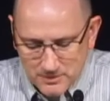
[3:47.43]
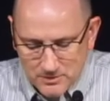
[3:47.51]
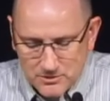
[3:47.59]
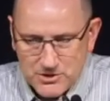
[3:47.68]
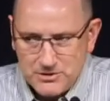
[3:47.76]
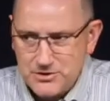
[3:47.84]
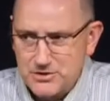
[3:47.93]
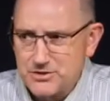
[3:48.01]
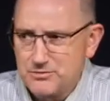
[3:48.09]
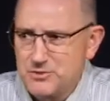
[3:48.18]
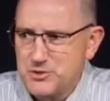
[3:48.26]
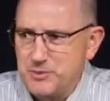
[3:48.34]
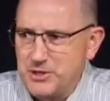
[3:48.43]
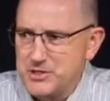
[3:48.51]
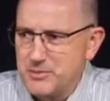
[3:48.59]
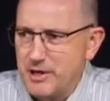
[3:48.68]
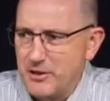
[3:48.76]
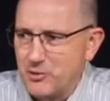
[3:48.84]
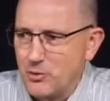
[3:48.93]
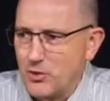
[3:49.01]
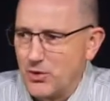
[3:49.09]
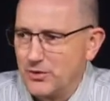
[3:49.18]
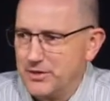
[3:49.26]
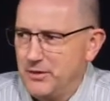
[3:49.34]
Jesus speaks about the
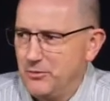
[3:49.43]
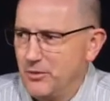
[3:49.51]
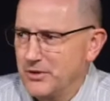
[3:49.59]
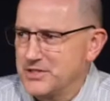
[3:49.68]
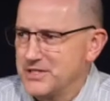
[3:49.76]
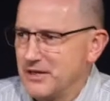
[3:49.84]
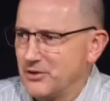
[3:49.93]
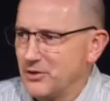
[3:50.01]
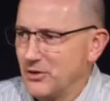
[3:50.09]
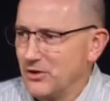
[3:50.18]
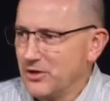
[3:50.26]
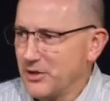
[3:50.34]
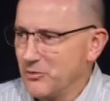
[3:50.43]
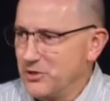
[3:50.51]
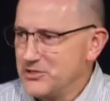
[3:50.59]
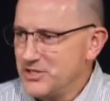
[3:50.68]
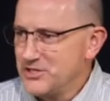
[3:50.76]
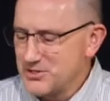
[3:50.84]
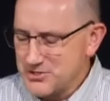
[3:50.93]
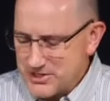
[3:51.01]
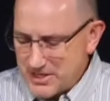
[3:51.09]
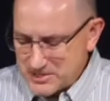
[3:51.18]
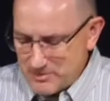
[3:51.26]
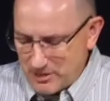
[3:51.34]
world, and he wants to take a good look at what Jesus
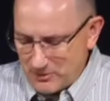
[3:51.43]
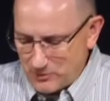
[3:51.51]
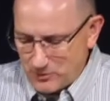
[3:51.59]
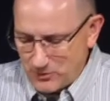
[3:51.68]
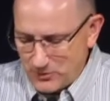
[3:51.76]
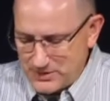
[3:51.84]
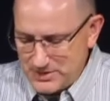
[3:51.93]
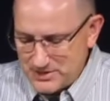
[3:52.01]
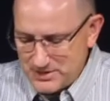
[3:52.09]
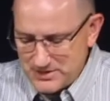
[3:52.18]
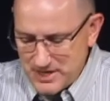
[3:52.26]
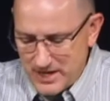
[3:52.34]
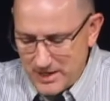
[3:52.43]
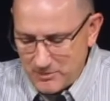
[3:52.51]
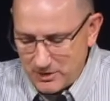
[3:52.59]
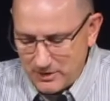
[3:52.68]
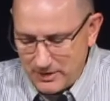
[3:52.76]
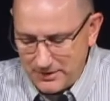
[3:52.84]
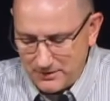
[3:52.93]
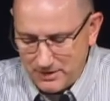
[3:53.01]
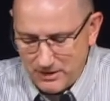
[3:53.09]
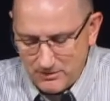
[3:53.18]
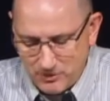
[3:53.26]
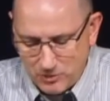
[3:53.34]
says about the world. He says, I am the light
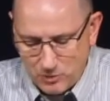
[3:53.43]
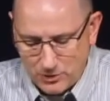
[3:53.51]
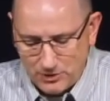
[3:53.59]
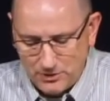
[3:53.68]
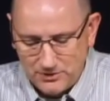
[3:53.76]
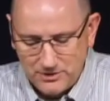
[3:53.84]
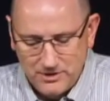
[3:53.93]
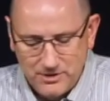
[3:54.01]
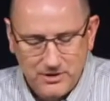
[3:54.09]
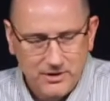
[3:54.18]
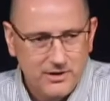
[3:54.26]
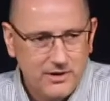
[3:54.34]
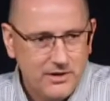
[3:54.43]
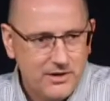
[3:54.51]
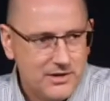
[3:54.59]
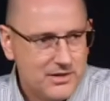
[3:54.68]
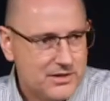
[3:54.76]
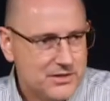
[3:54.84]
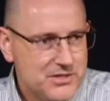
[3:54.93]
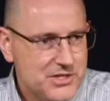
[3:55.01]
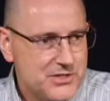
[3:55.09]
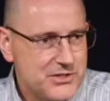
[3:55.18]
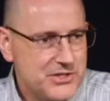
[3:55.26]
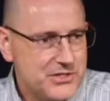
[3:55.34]
of the world.
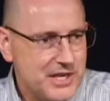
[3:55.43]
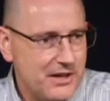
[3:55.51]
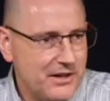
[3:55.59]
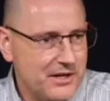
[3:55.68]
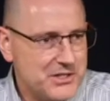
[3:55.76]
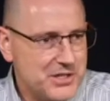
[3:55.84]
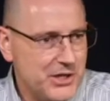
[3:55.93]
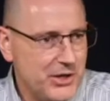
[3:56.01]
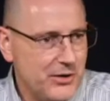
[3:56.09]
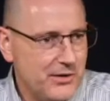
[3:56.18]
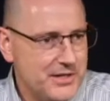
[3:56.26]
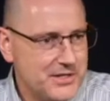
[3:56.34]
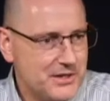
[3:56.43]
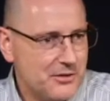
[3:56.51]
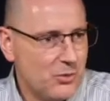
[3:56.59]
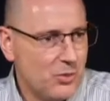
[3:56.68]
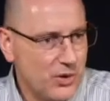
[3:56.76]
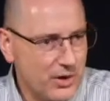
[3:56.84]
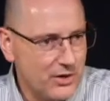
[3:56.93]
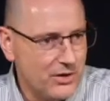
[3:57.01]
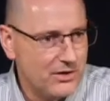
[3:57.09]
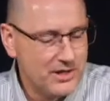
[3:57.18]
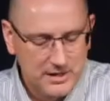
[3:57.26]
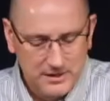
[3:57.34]
Jesus is telling us here is that the world
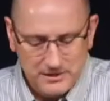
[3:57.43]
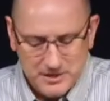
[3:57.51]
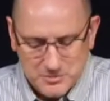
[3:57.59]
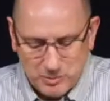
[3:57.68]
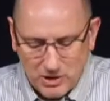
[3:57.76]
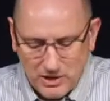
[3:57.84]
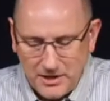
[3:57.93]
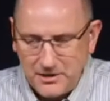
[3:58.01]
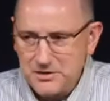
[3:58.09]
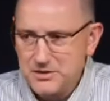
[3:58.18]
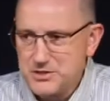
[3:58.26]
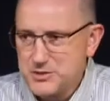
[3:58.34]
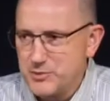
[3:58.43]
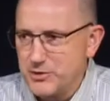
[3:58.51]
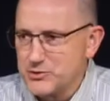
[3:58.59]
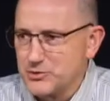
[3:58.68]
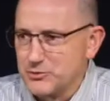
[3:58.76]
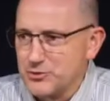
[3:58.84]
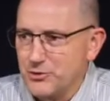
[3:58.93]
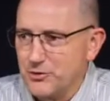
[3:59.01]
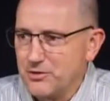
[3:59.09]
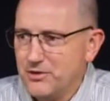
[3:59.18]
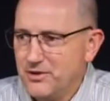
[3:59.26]
is blind to spiritual truth.